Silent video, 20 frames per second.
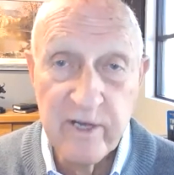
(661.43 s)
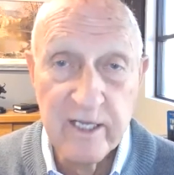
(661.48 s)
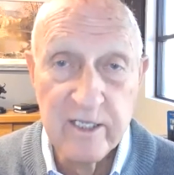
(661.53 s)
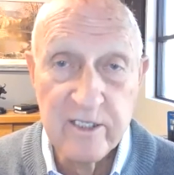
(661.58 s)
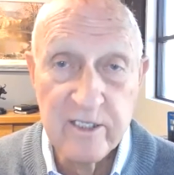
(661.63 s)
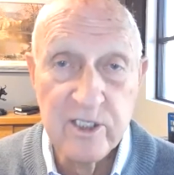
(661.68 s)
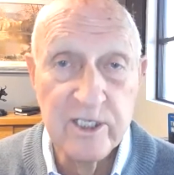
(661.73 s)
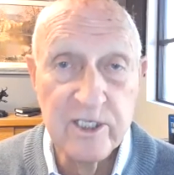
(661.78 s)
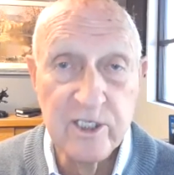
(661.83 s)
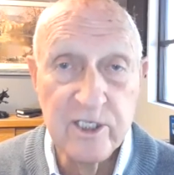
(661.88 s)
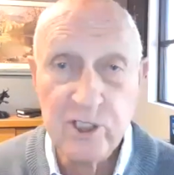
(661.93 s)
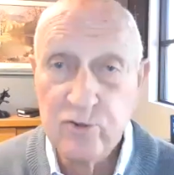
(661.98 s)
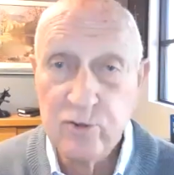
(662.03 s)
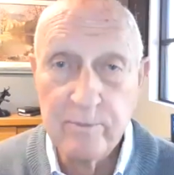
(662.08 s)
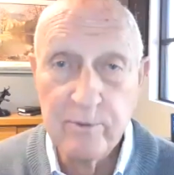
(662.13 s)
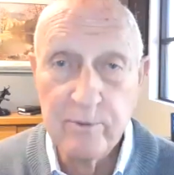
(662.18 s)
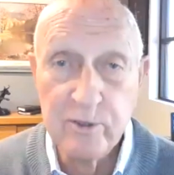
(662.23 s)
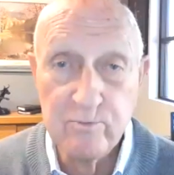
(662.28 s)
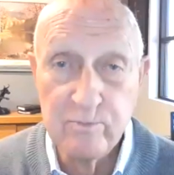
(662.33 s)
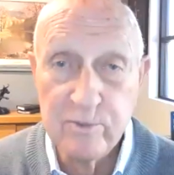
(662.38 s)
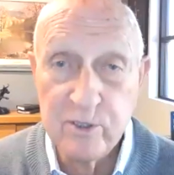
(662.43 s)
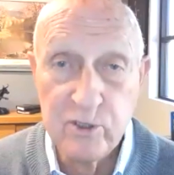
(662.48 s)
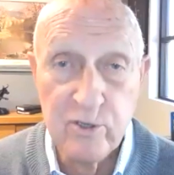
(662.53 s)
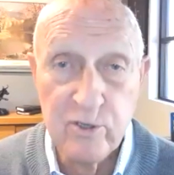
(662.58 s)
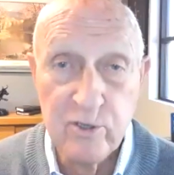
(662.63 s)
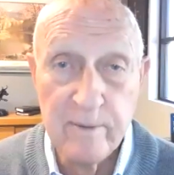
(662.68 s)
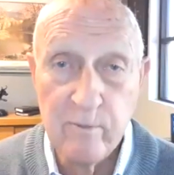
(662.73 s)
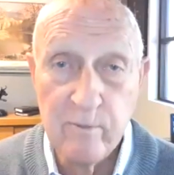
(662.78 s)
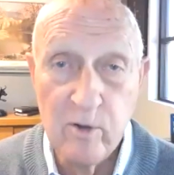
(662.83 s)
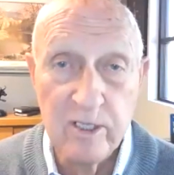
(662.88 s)
of vacancies,
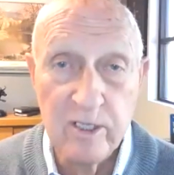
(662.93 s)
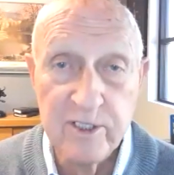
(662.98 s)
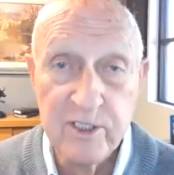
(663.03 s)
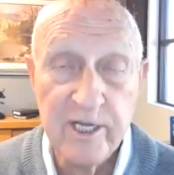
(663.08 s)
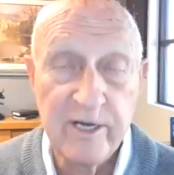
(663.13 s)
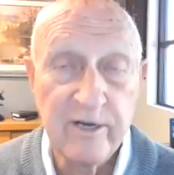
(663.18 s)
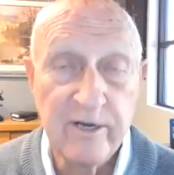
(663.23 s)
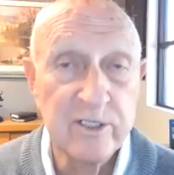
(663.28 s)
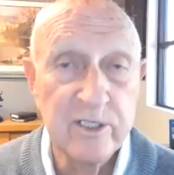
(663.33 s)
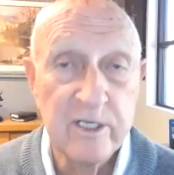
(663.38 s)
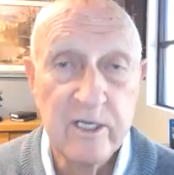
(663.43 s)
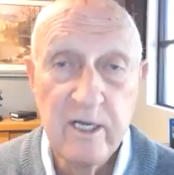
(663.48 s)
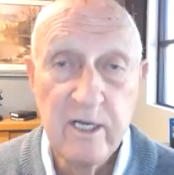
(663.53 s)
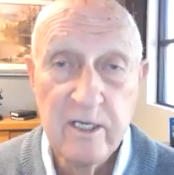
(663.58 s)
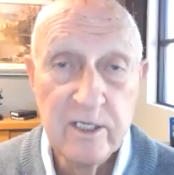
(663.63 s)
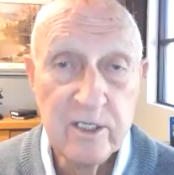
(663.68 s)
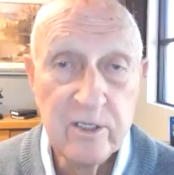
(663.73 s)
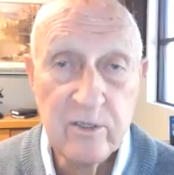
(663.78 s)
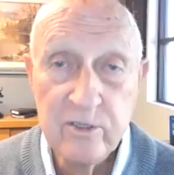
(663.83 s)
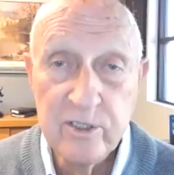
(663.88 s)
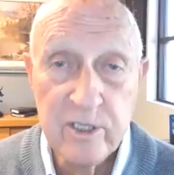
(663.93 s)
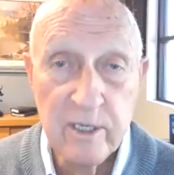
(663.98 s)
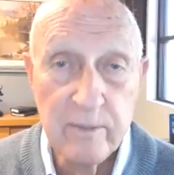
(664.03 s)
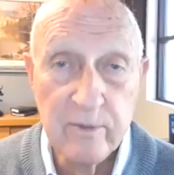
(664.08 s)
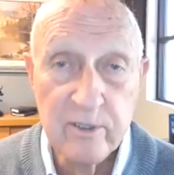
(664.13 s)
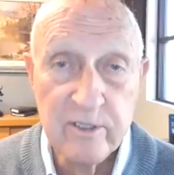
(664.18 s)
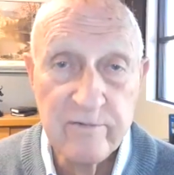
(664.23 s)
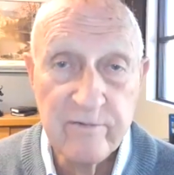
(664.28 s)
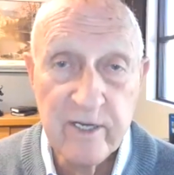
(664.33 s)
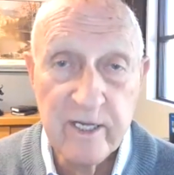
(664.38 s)
strip mall centers, huge
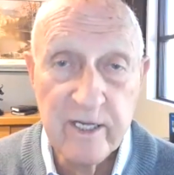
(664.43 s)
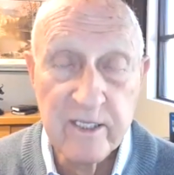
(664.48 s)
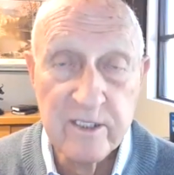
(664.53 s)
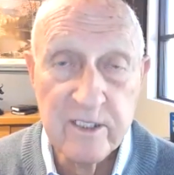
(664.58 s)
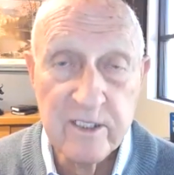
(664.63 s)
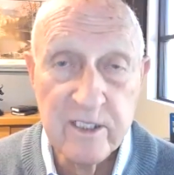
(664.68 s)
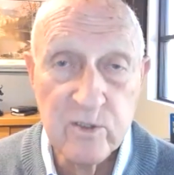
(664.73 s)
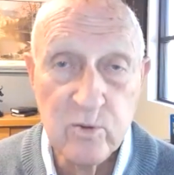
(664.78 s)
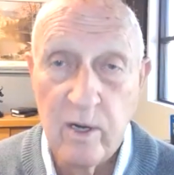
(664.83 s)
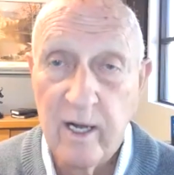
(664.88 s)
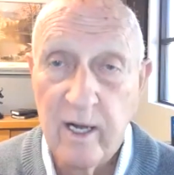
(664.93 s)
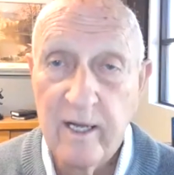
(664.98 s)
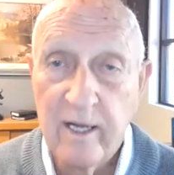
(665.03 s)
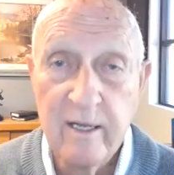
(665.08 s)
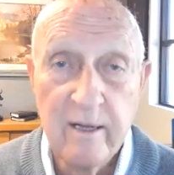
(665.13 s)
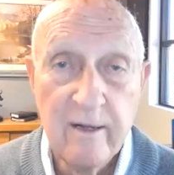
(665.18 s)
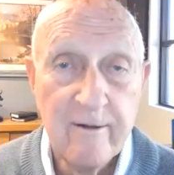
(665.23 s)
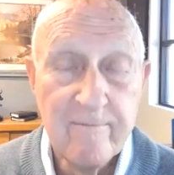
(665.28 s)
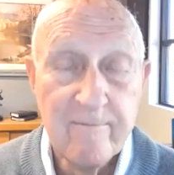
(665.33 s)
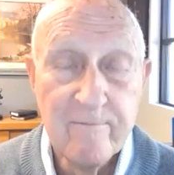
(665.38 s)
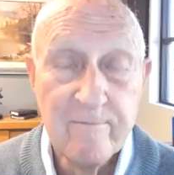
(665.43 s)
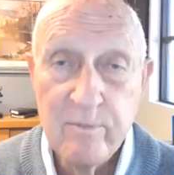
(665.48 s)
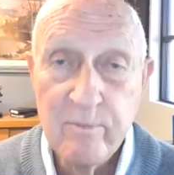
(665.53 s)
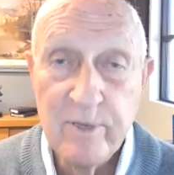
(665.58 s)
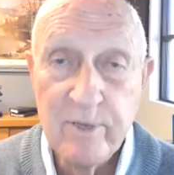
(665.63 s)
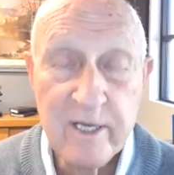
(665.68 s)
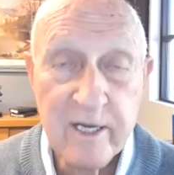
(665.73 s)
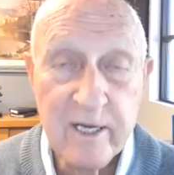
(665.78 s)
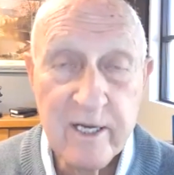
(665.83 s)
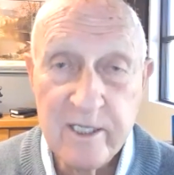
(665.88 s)
numbers of vacancies. Why?
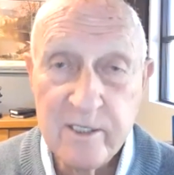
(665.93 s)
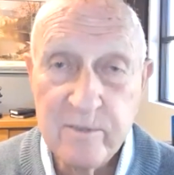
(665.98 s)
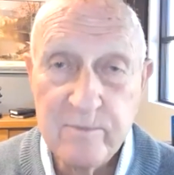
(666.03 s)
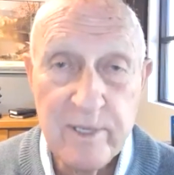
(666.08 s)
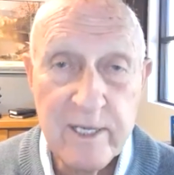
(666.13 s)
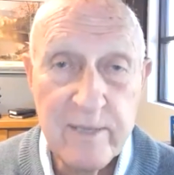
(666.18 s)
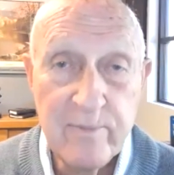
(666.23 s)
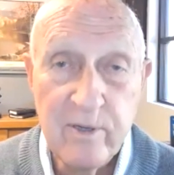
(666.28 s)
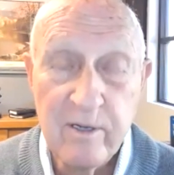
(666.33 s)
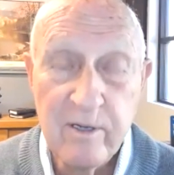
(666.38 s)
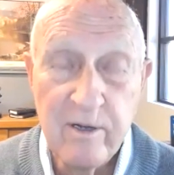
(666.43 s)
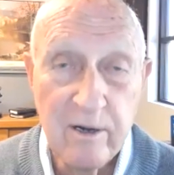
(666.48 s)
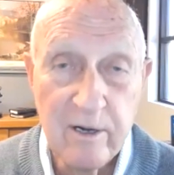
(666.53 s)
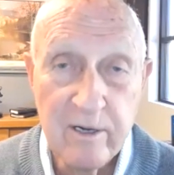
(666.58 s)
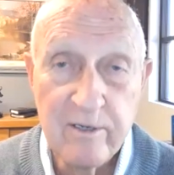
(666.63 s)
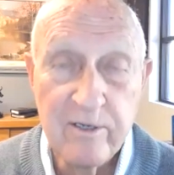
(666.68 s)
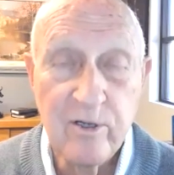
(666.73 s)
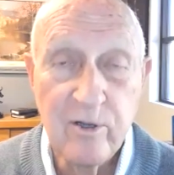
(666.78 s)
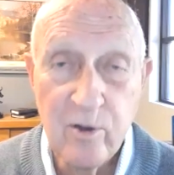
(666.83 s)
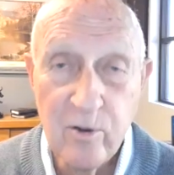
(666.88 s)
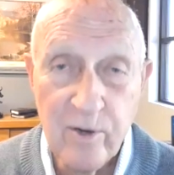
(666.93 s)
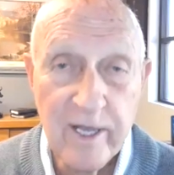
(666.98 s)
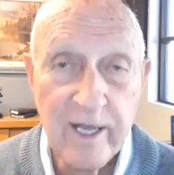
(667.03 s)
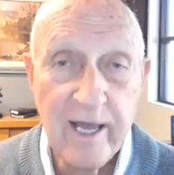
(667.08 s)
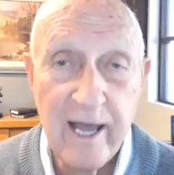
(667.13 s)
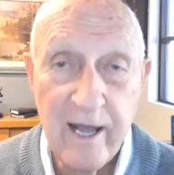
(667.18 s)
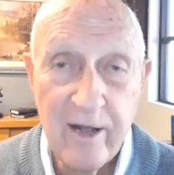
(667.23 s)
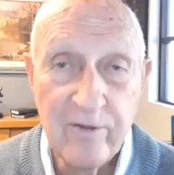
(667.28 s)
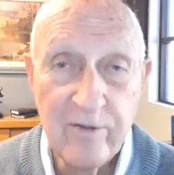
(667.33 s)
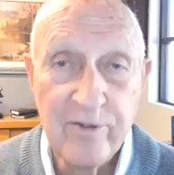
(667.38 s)
Because people aren't
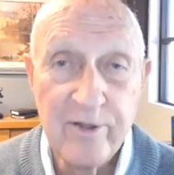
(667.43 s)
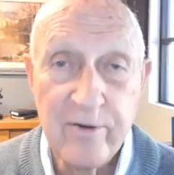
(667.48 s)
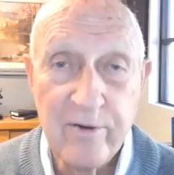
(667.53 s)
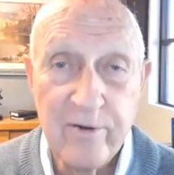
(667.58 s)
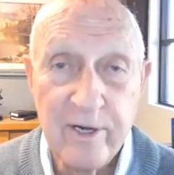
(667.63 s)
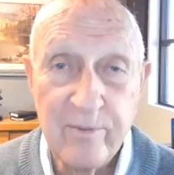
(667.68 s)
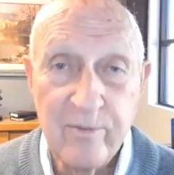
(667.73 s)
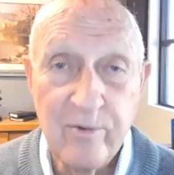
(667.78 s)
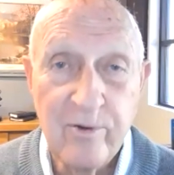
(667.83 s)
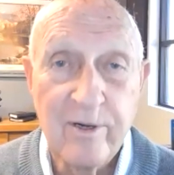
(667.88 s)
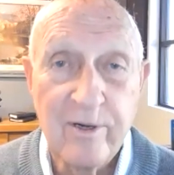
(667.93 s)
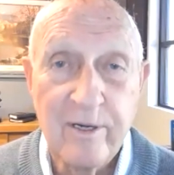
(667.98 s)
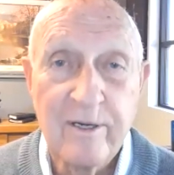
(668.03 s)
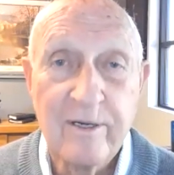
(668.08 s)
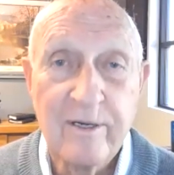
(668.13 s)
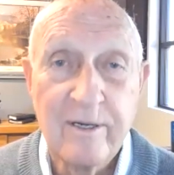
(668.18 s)
going out there anymore.